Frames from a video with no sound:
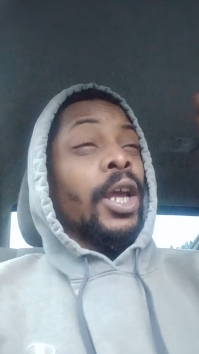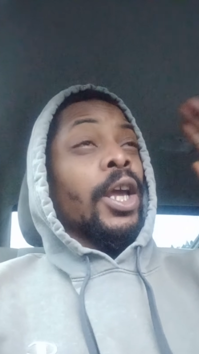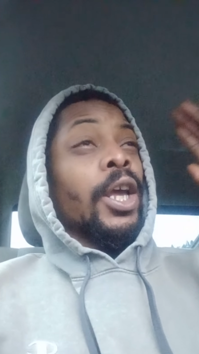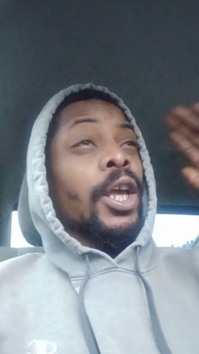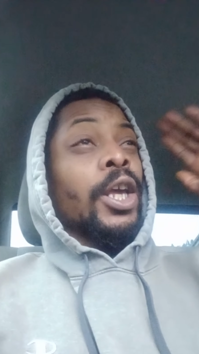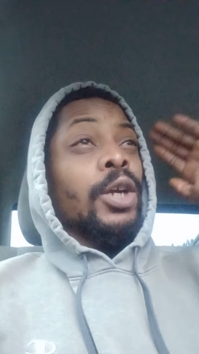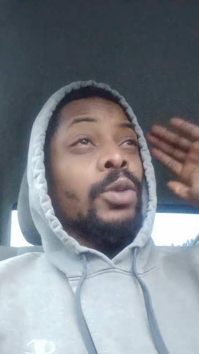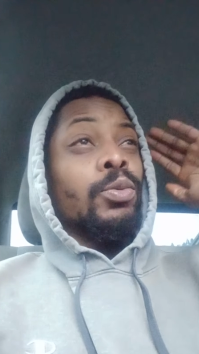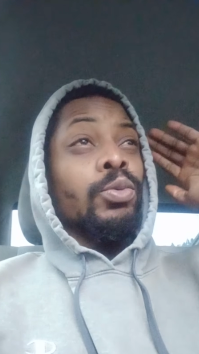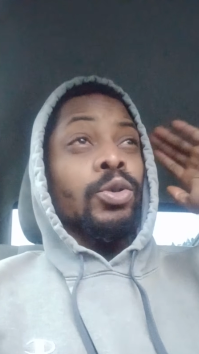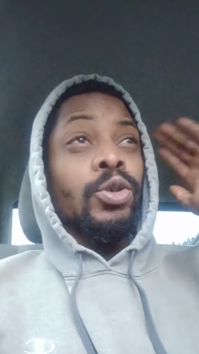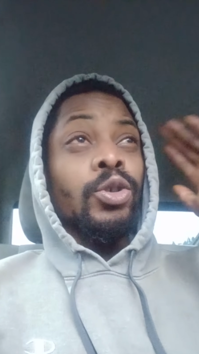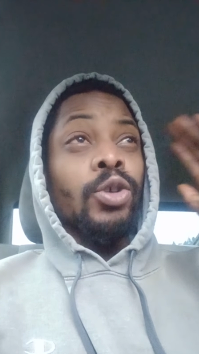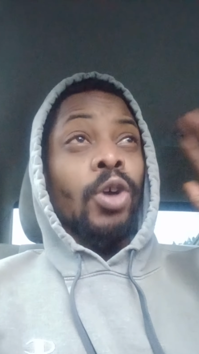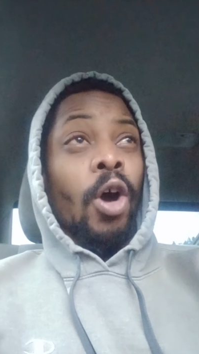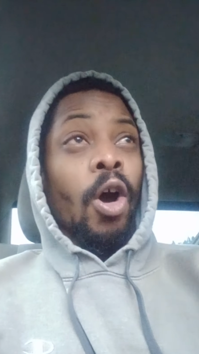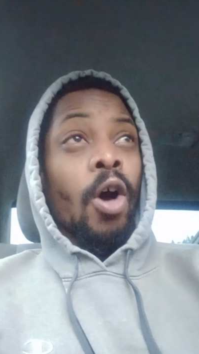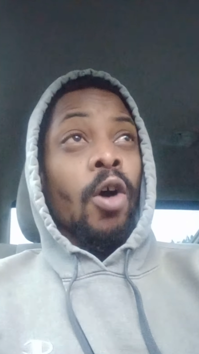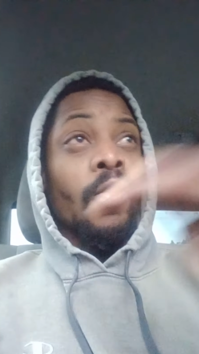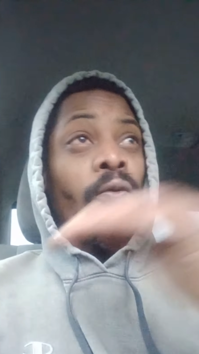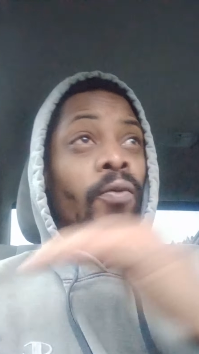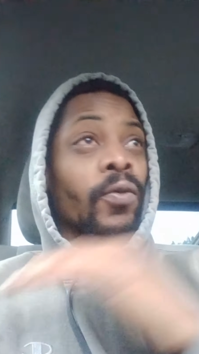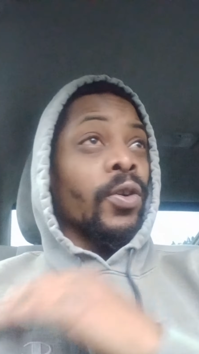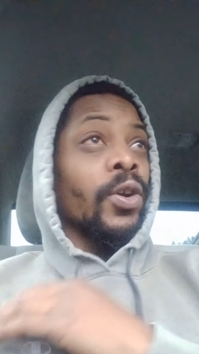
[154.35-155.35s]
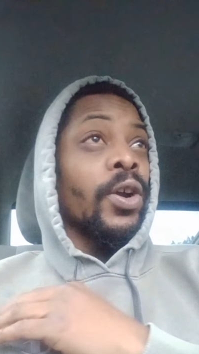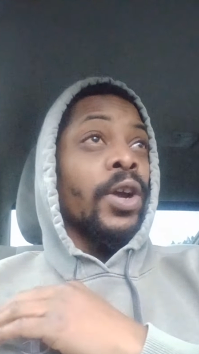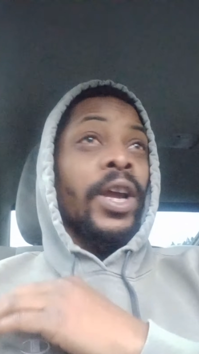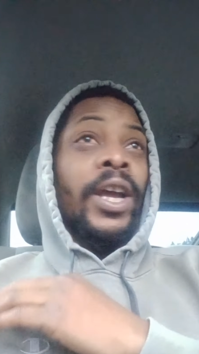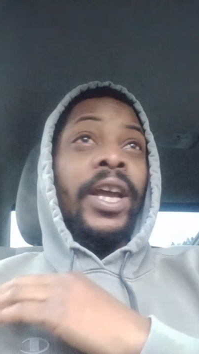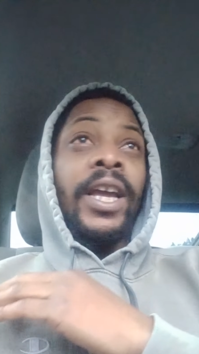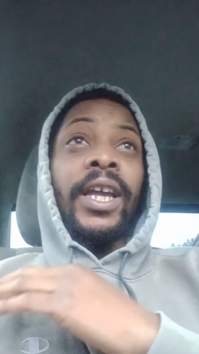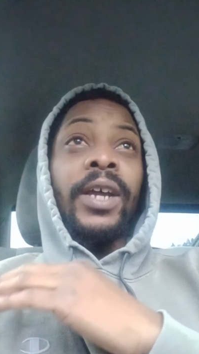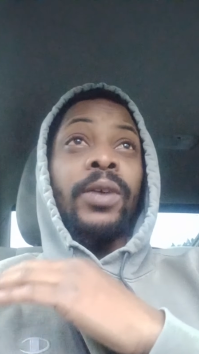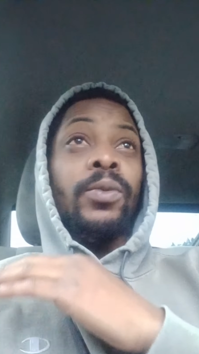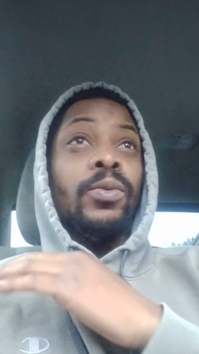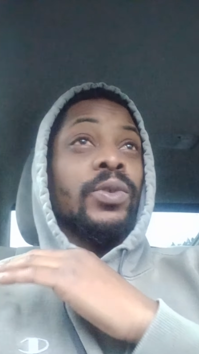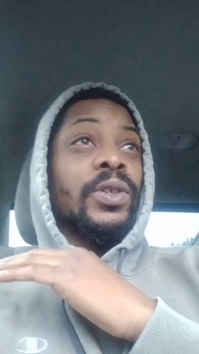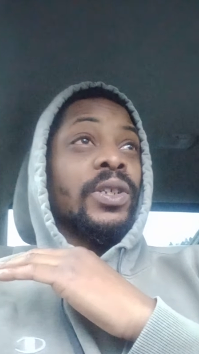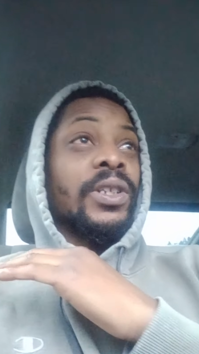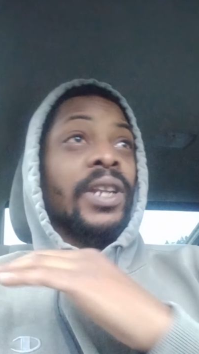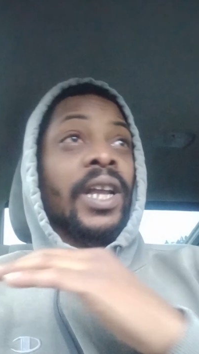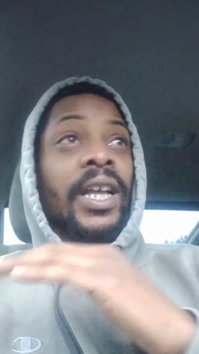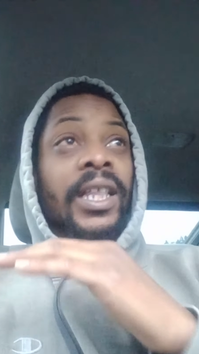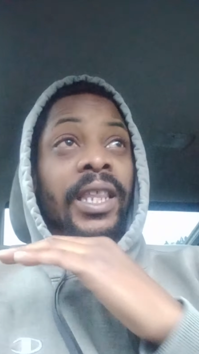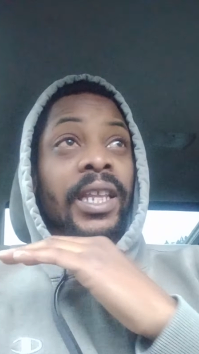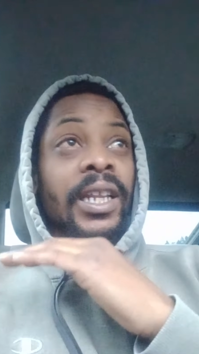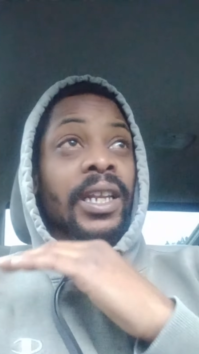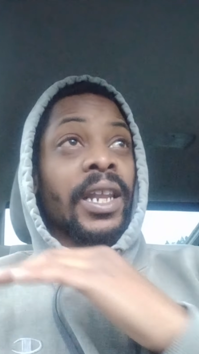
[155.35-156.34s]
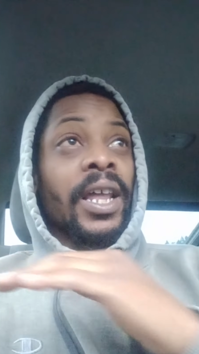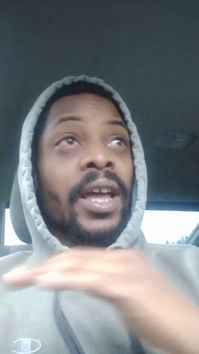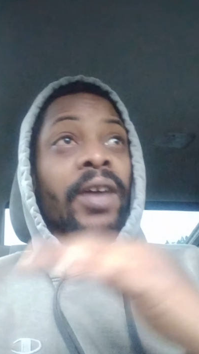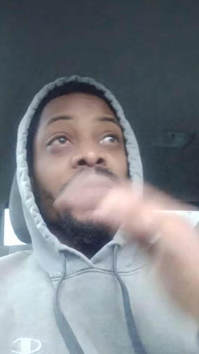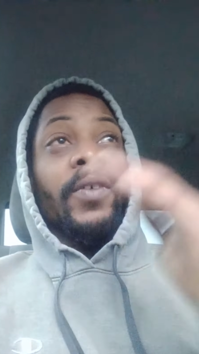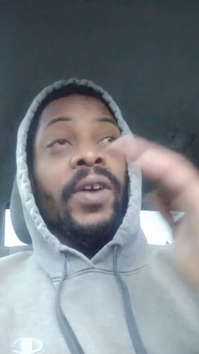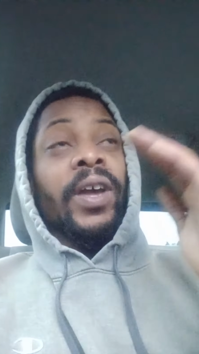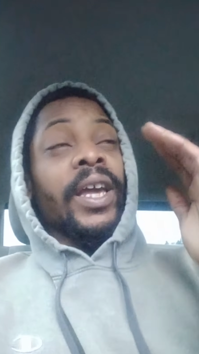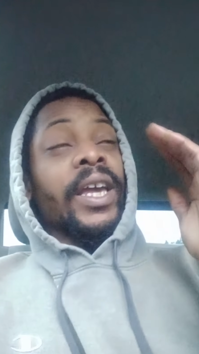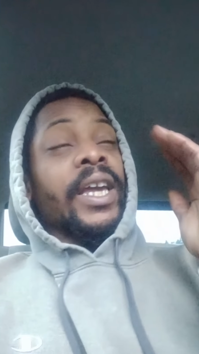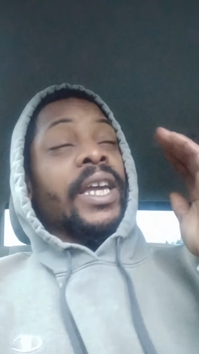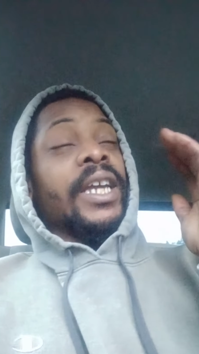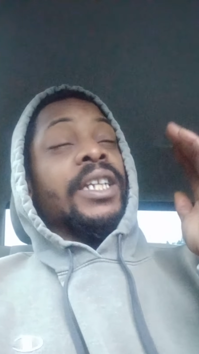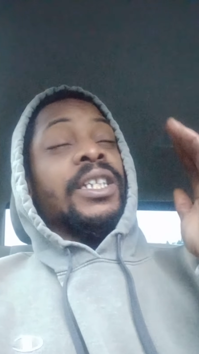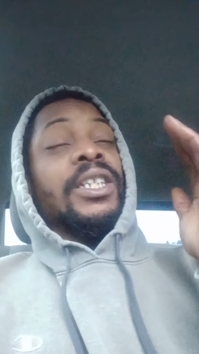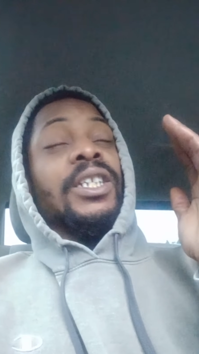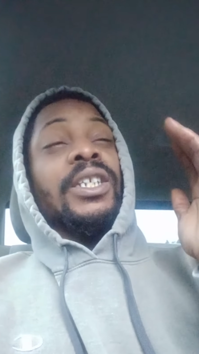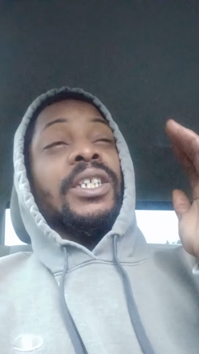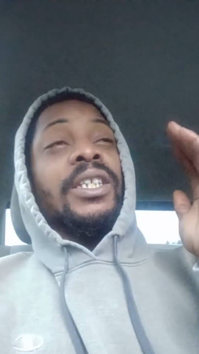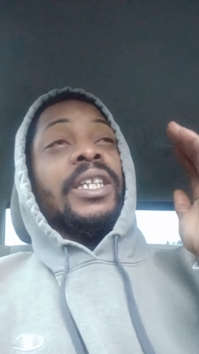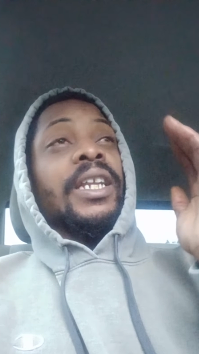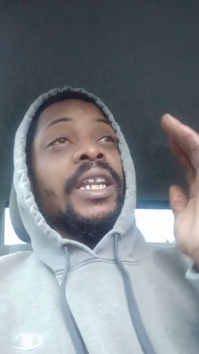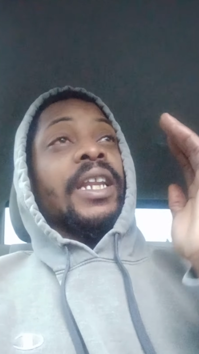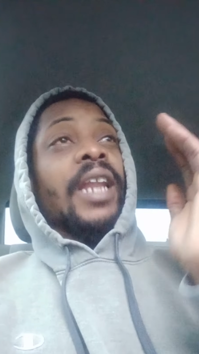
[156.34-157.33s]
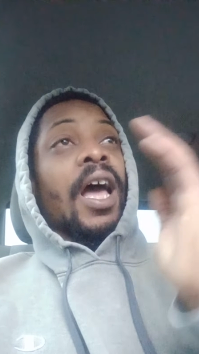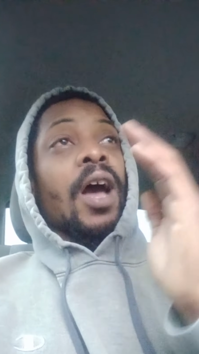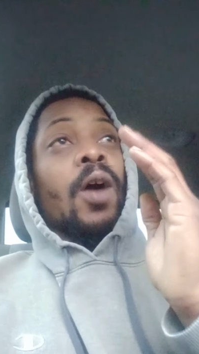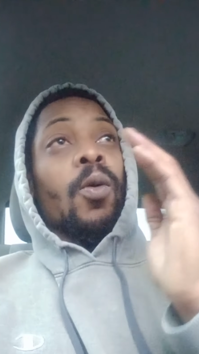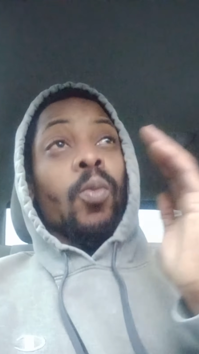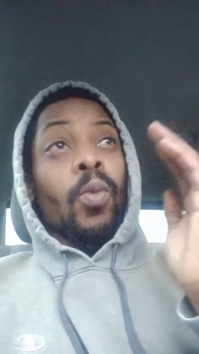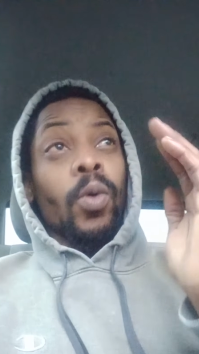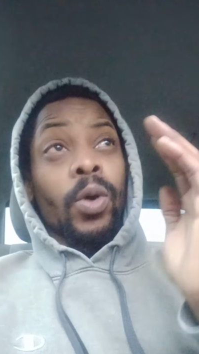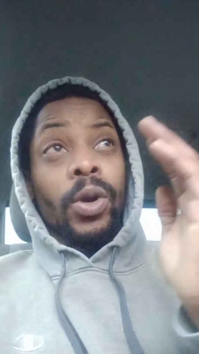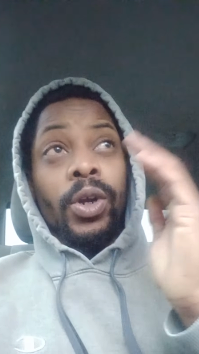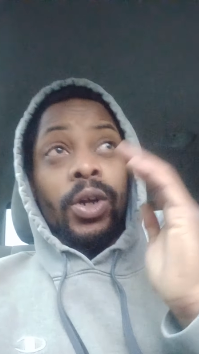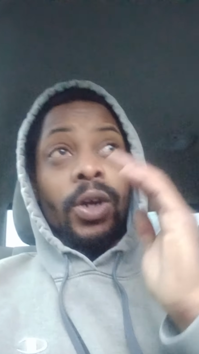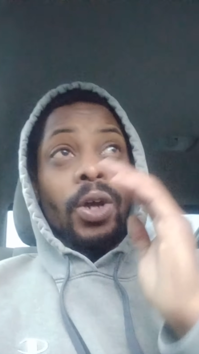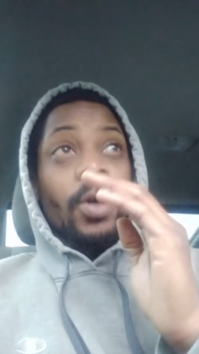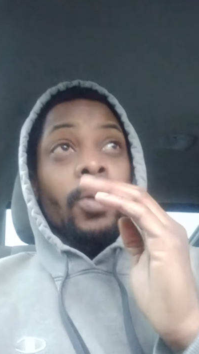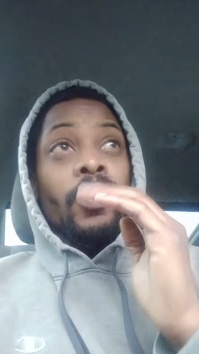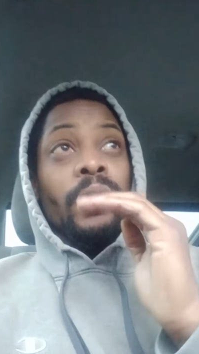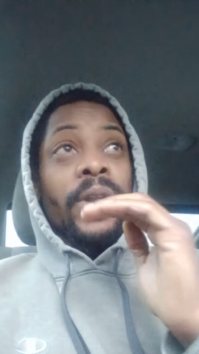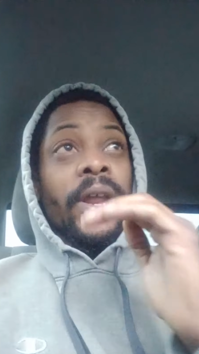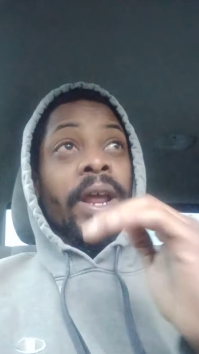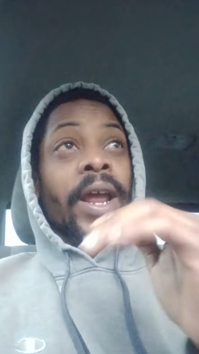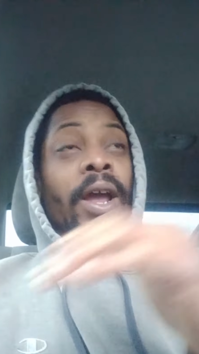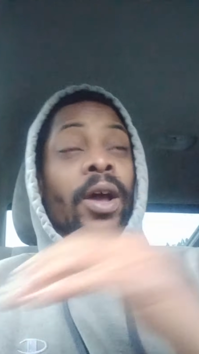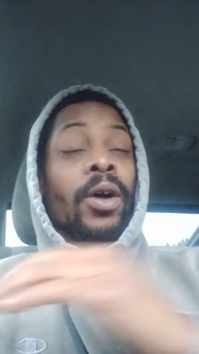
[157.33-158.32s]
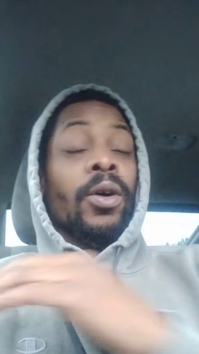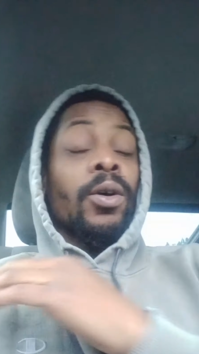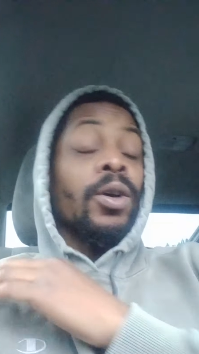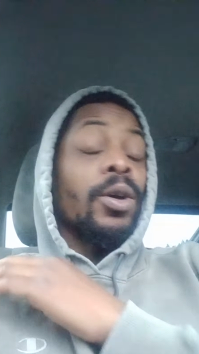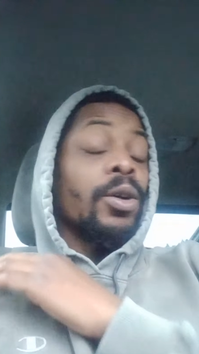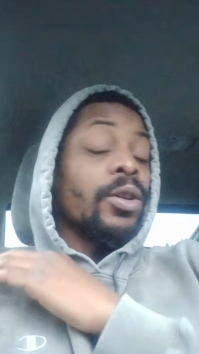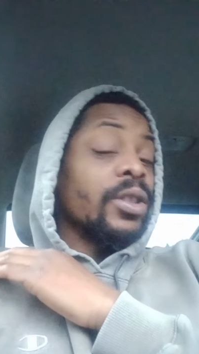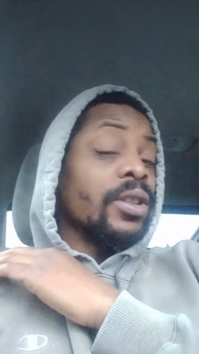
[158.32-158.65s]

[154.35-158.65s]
He was over. It was nothing left. He just did not want to go down.